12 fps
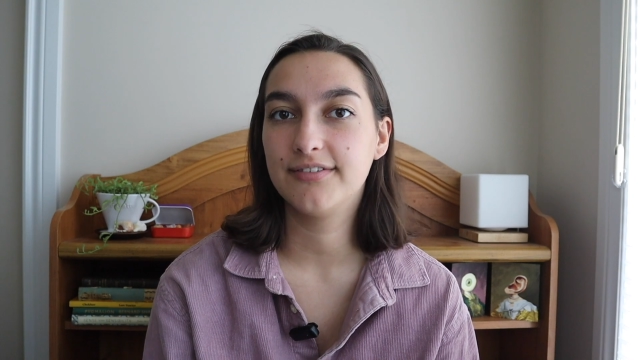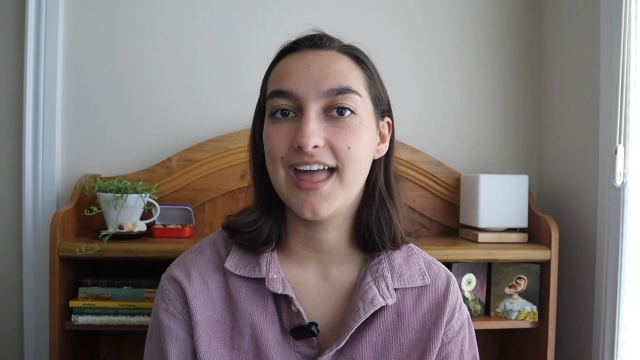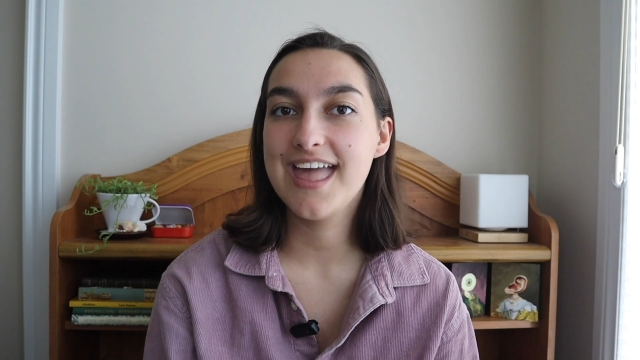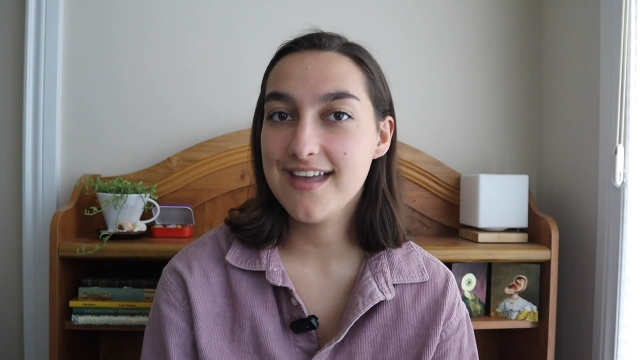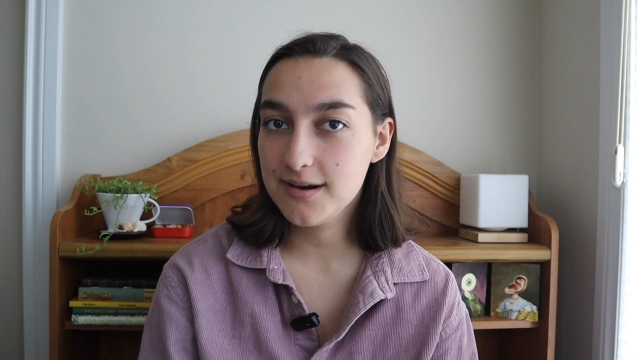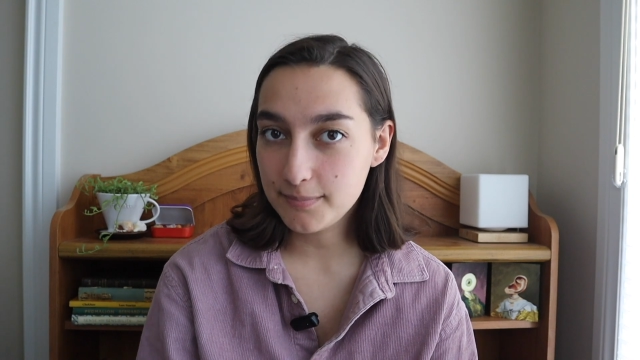
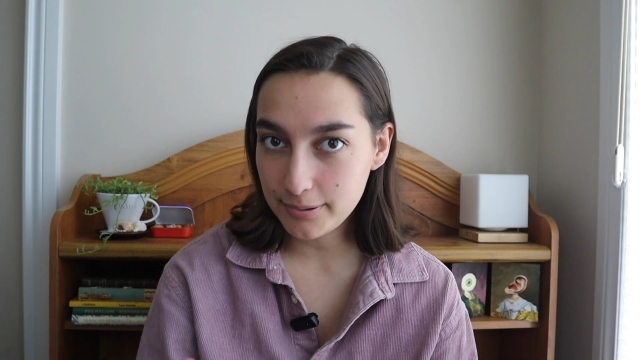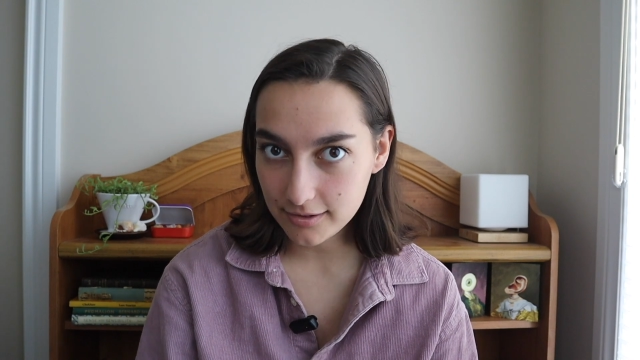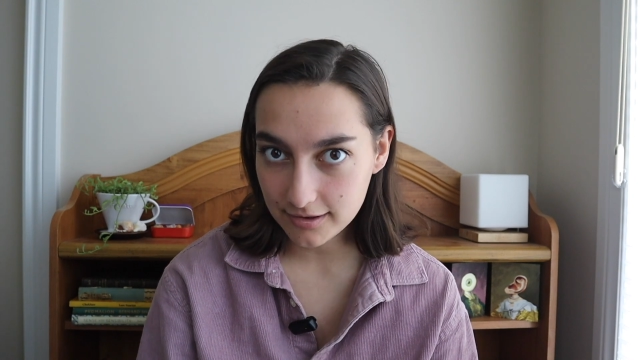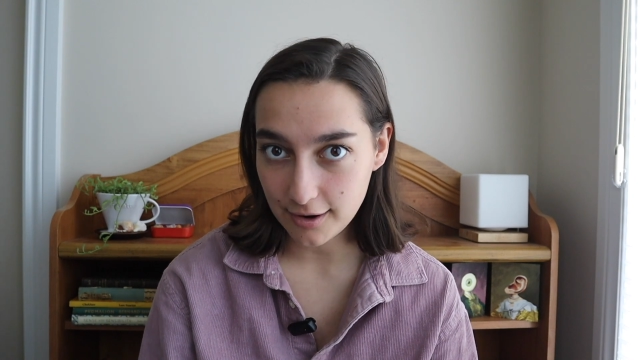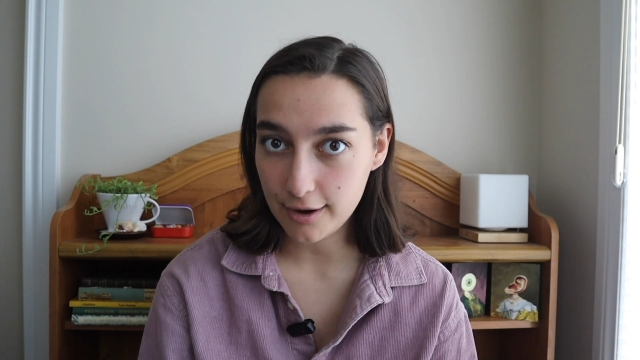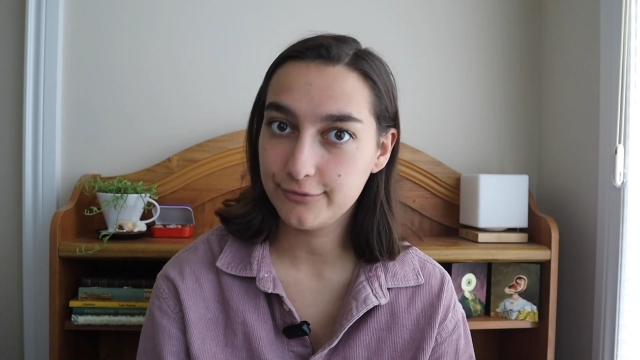and pull
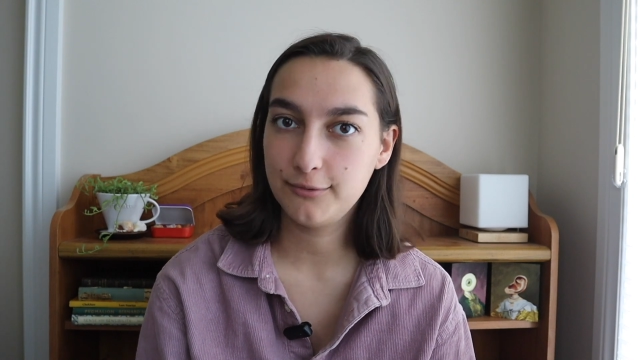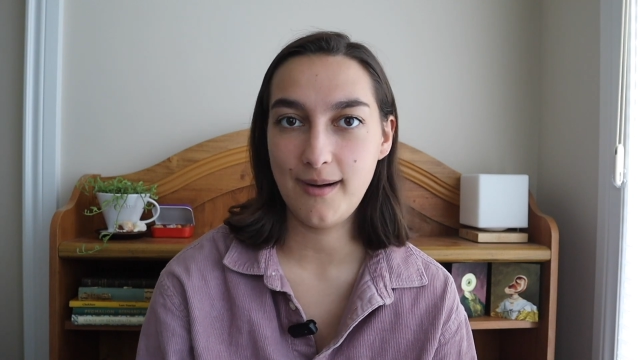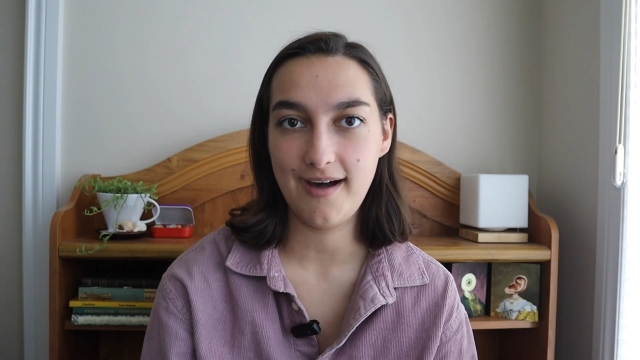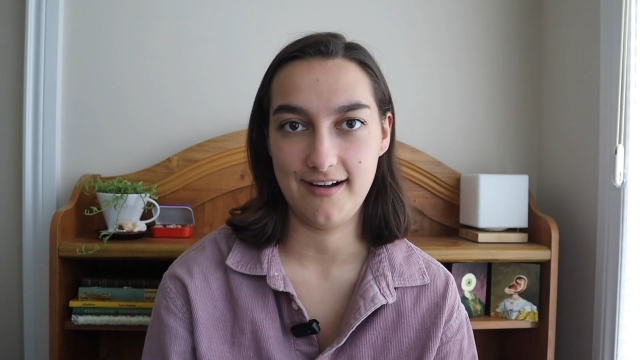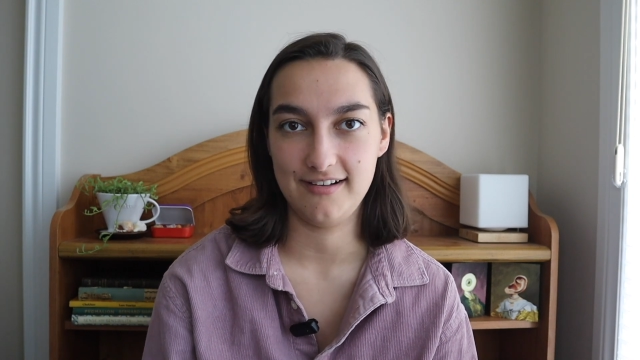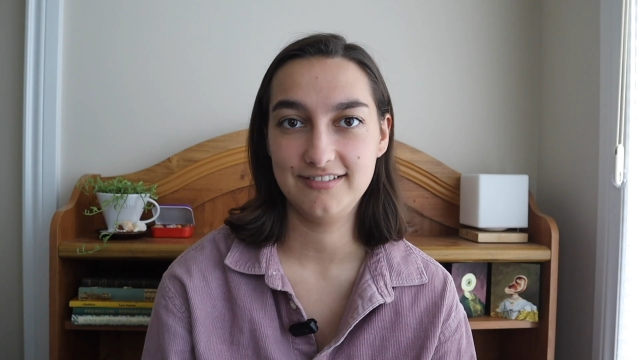it off
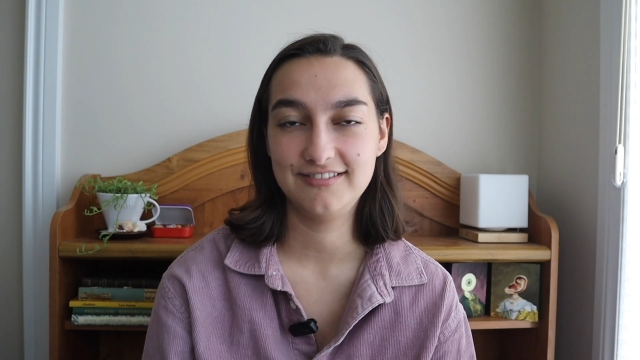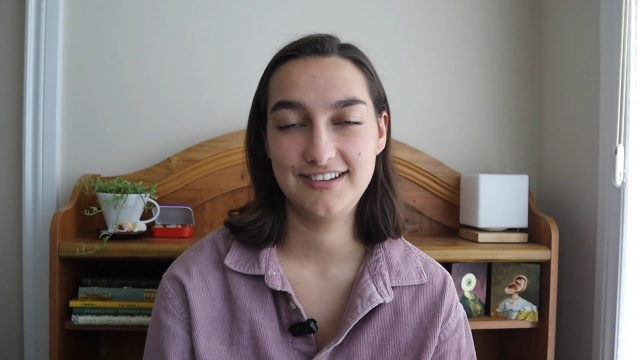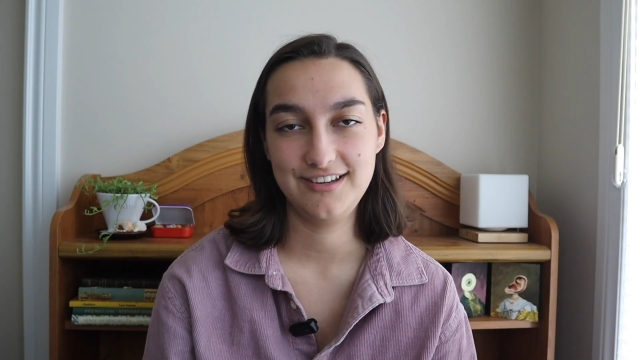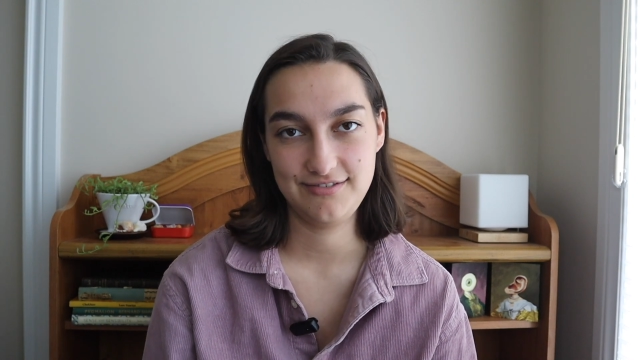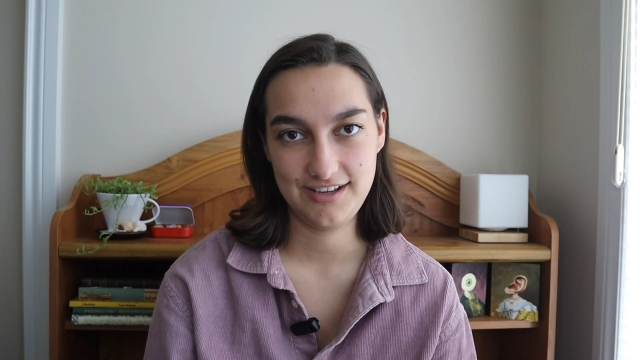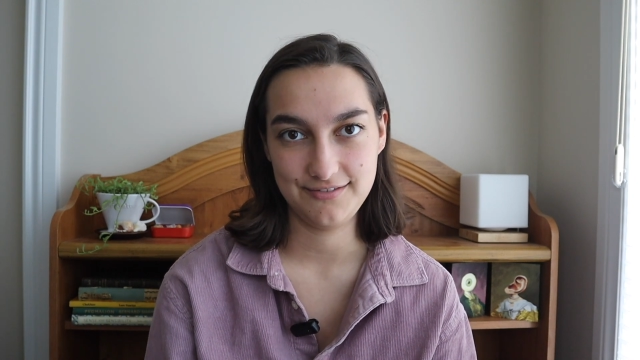well
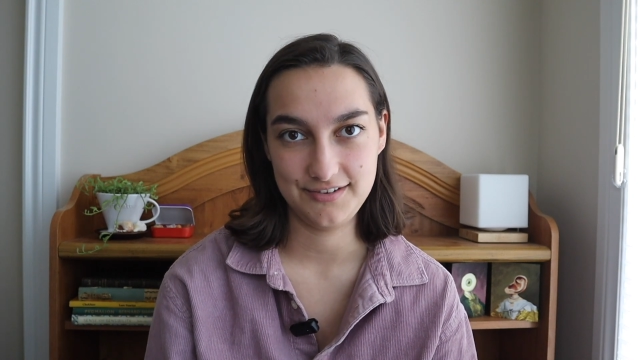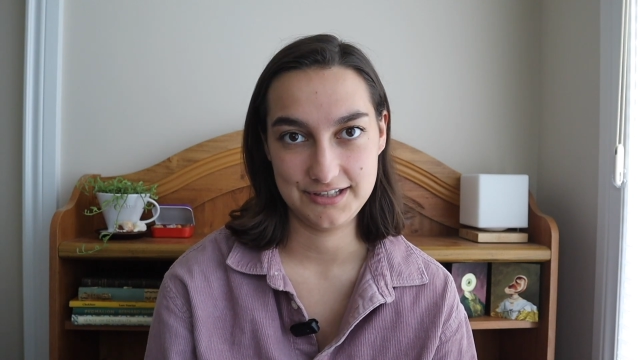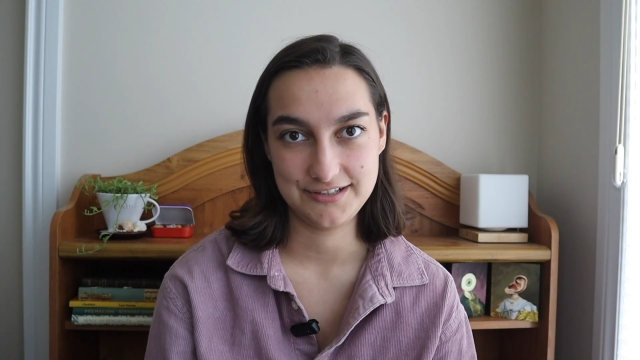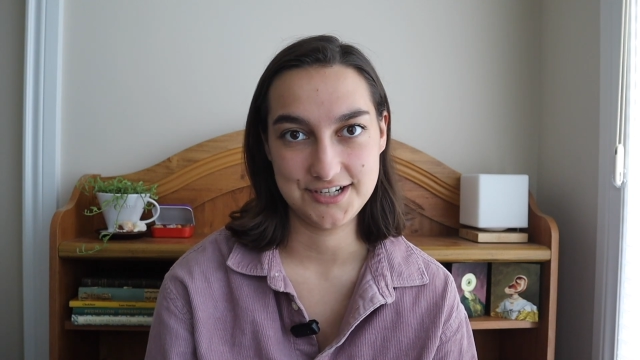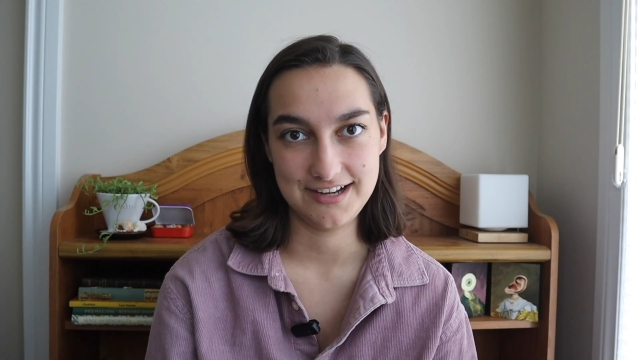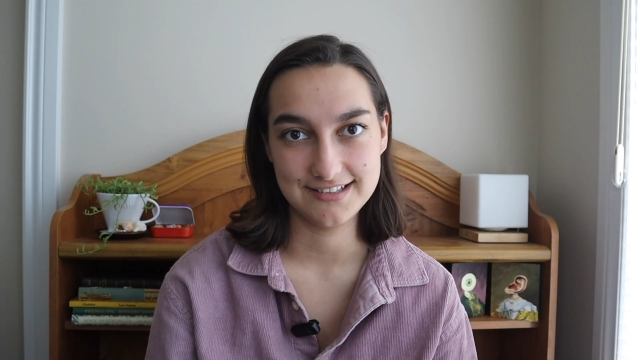if given the
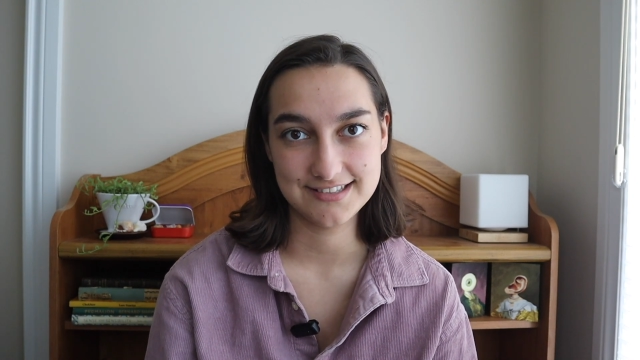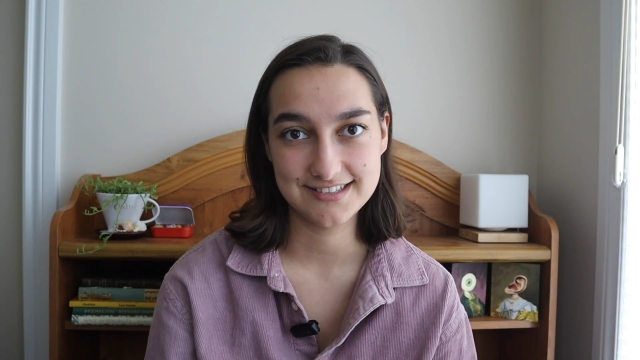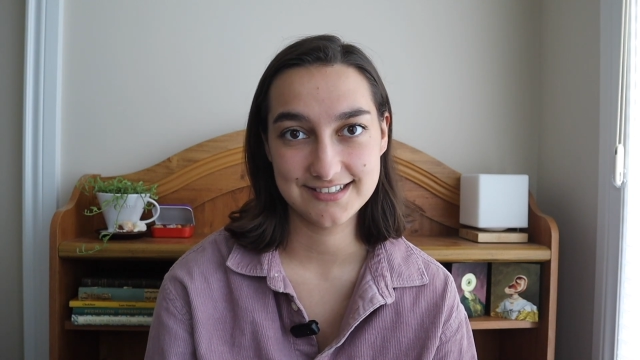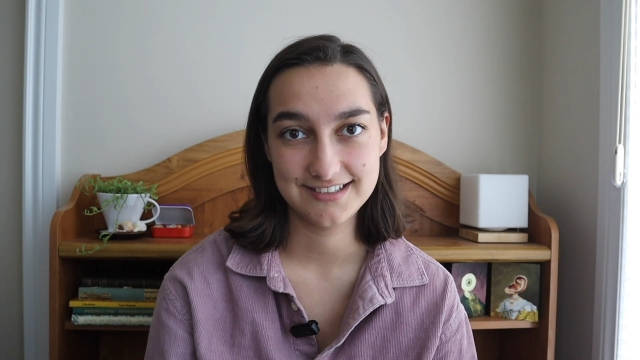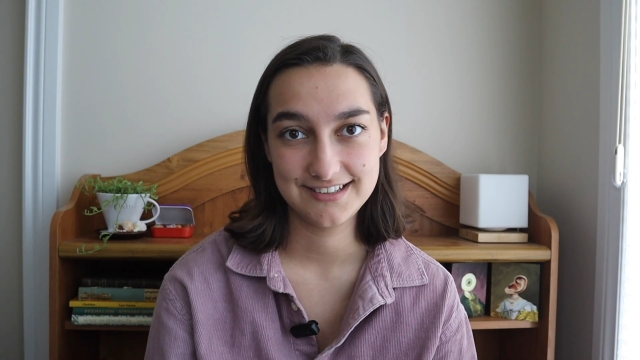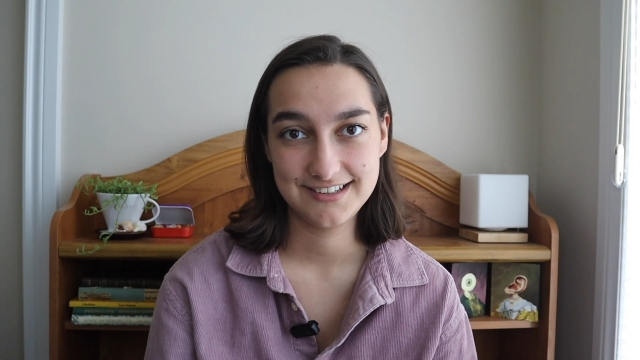
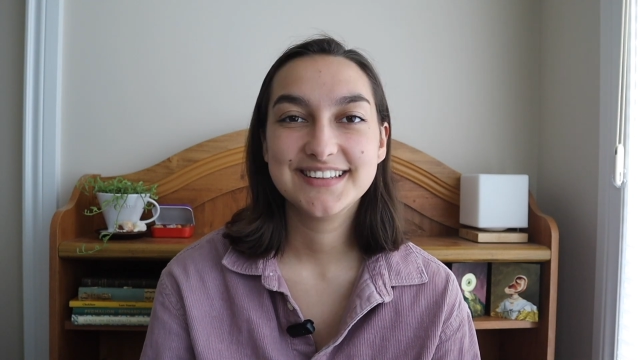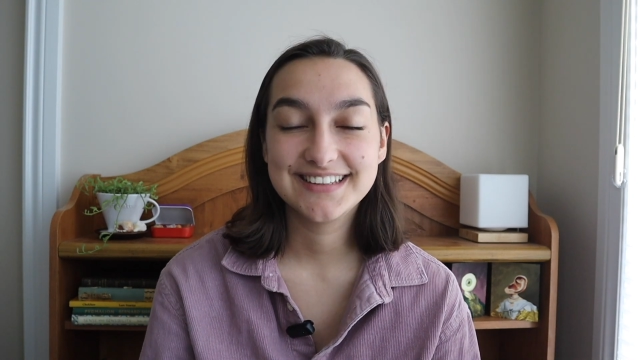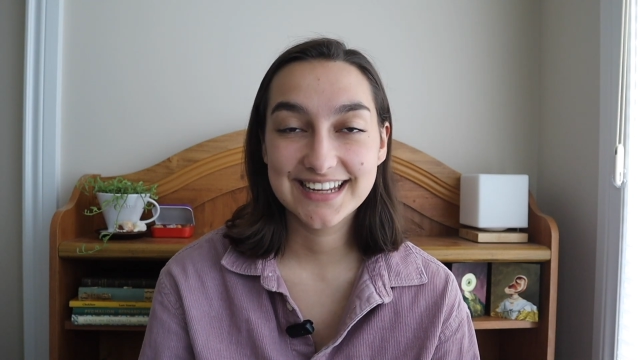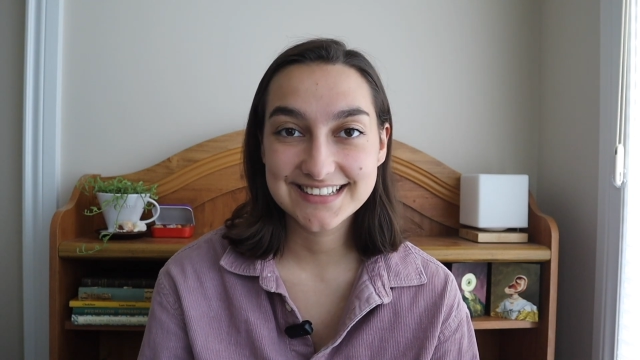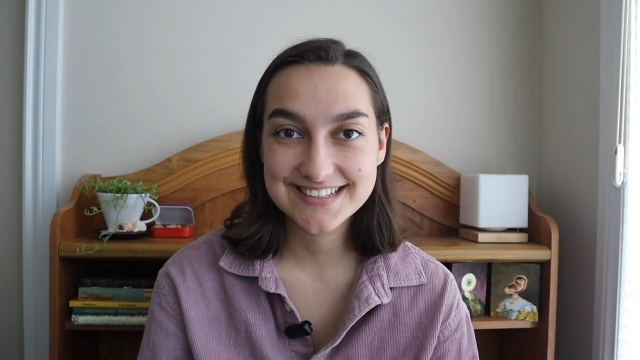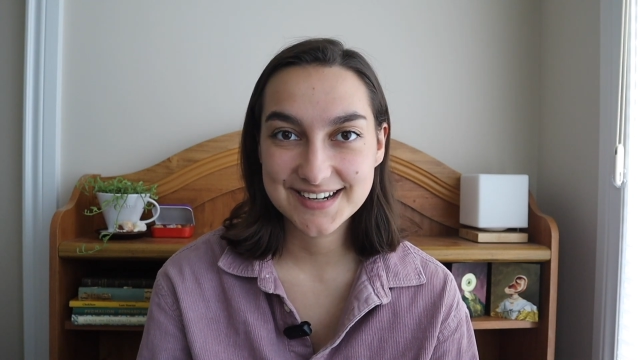chance.
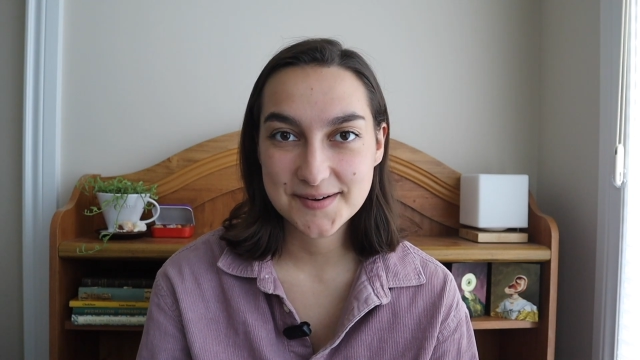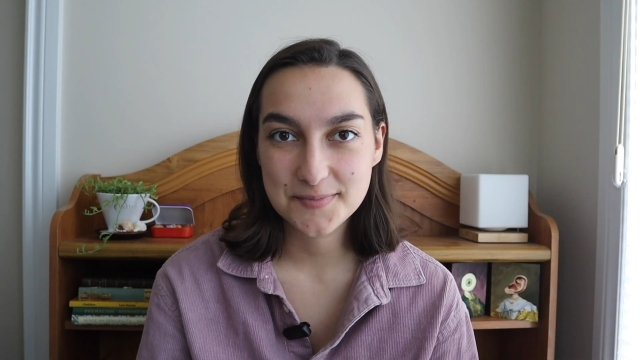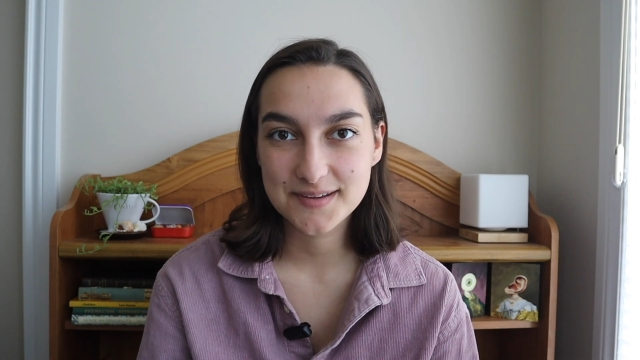Next up